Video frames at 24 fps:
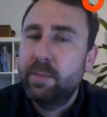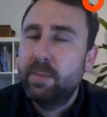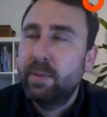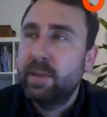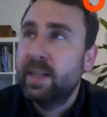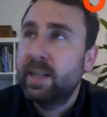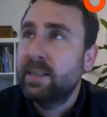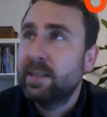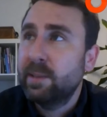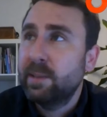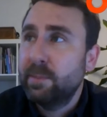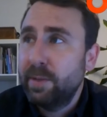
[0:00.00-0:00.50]
But
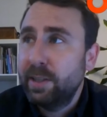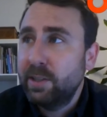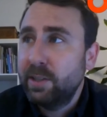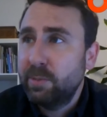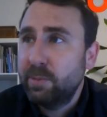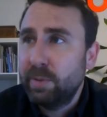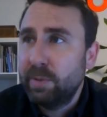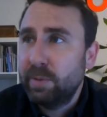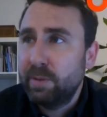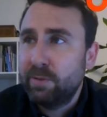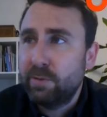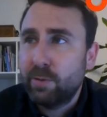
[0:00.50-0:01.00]
as I
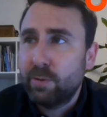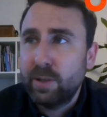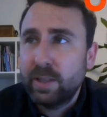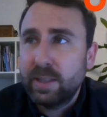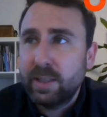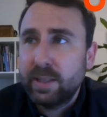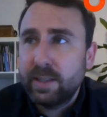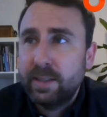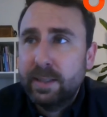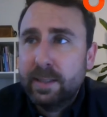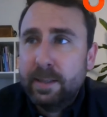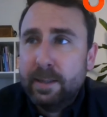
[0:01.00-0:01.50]
mentioned before,
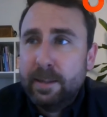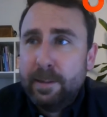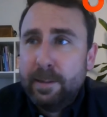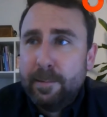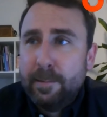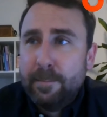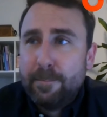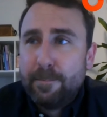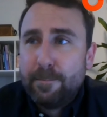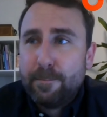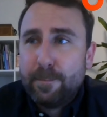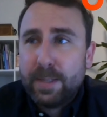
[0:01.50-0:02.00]
the
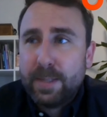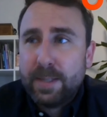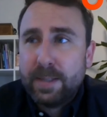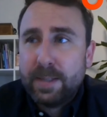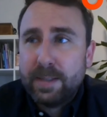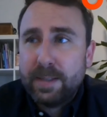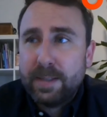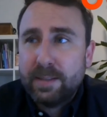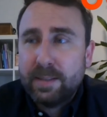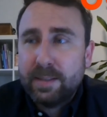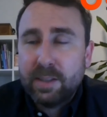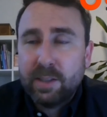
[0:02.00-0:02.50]

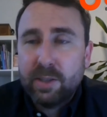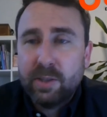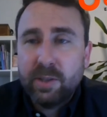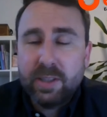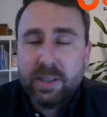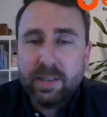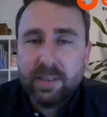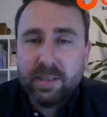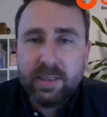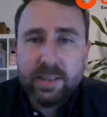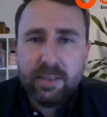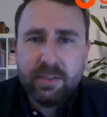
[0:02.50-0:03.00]

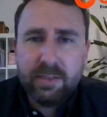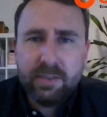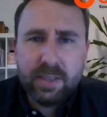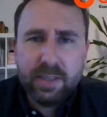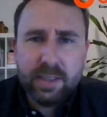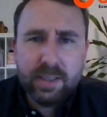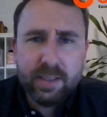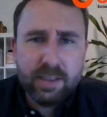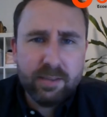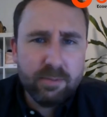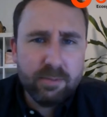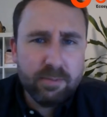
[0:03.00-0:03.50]
security and
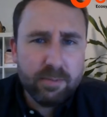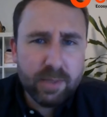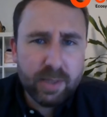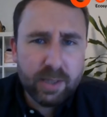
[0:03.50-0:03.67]
safety